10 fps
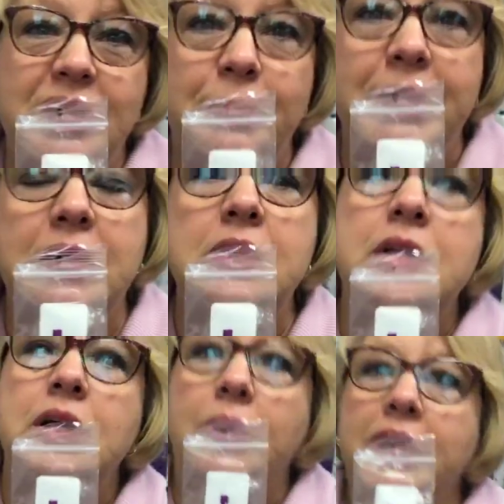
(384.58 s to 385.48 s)
and I'm like,
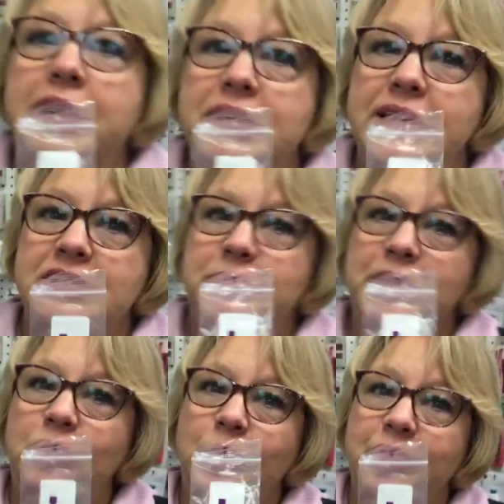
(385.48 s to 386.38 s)
okay, I need that to be
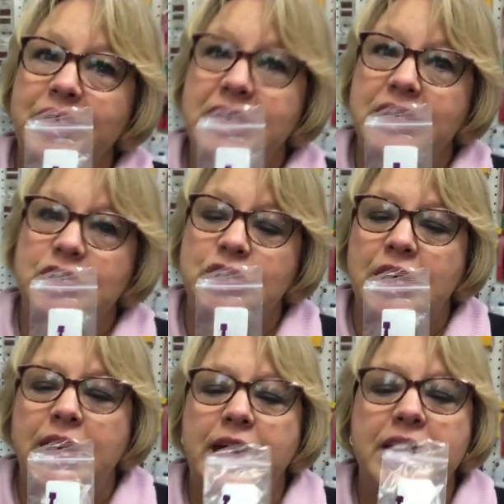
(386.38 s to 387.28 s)
a quarter inch.
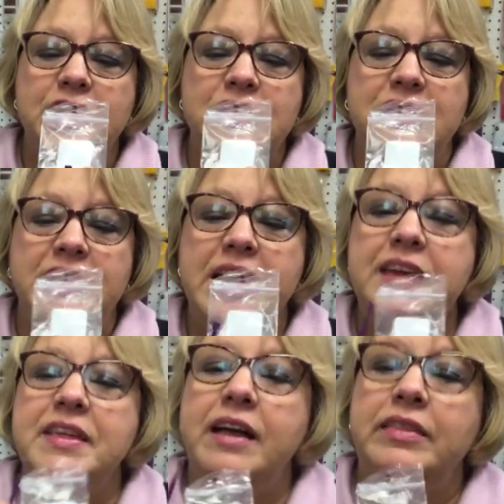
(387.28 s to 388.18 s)
And I just lay
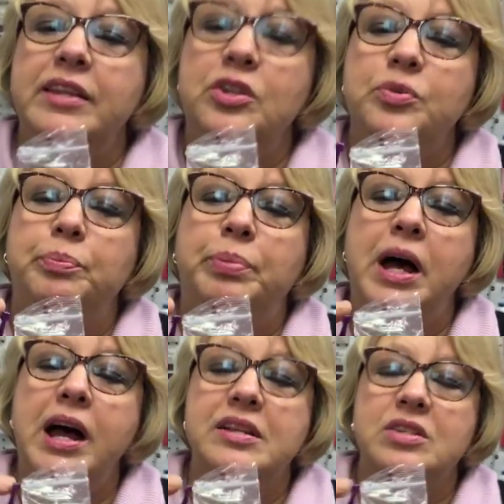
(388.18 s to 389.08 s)
that little
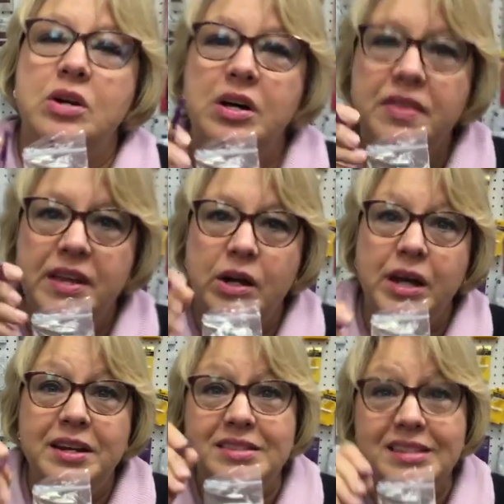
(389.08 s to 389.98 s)
box on there
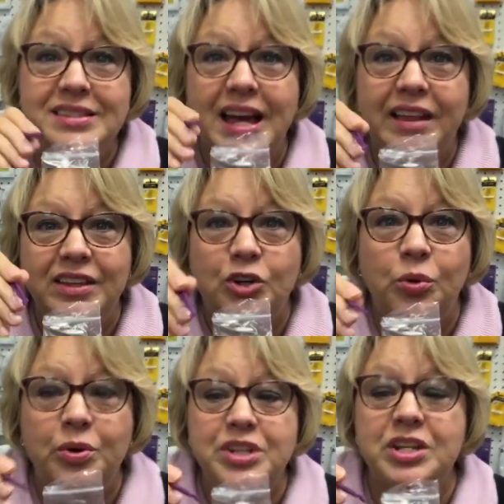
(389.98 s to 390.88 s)
and it's exactly a
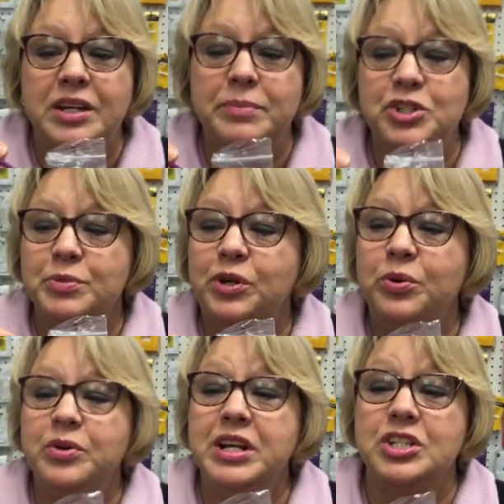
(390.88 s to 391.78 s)
quarter inch. I can measure my
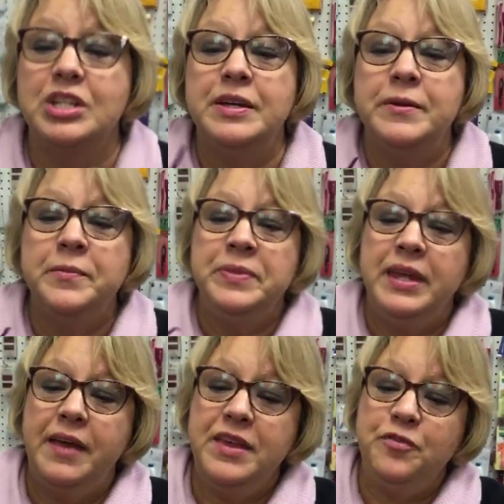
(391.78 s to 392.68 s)
quarter inch.
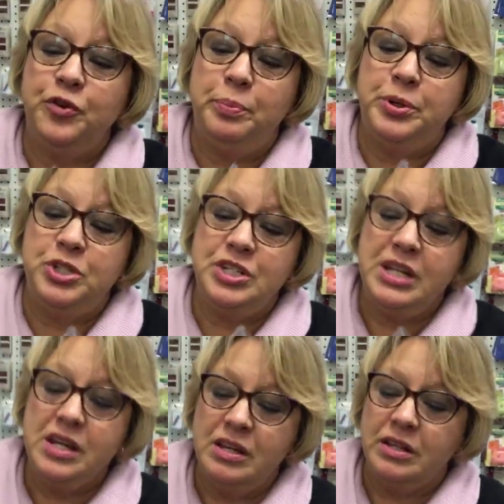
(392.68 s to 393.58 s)
And then for
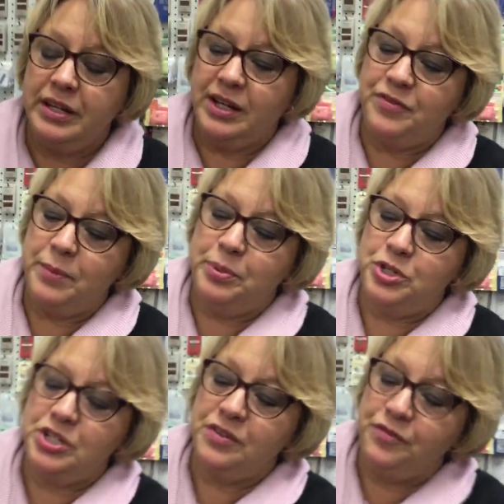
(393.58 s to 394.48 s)
pushing, like if I'm
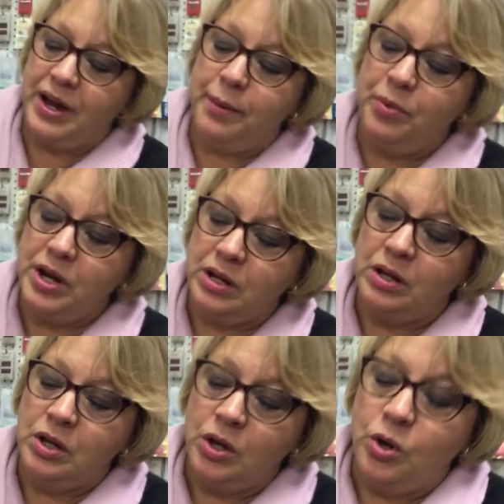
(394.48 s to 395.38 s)
pushing fabric
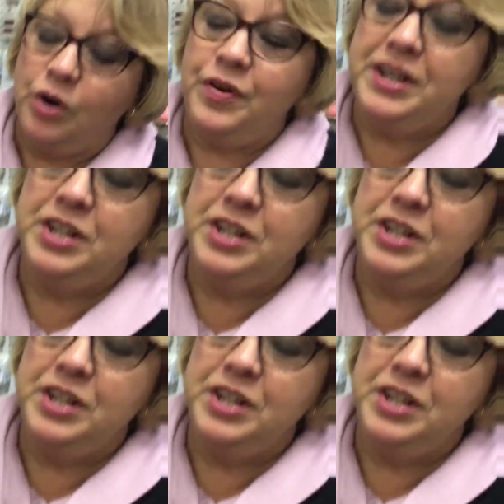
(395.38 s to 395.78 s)
or if I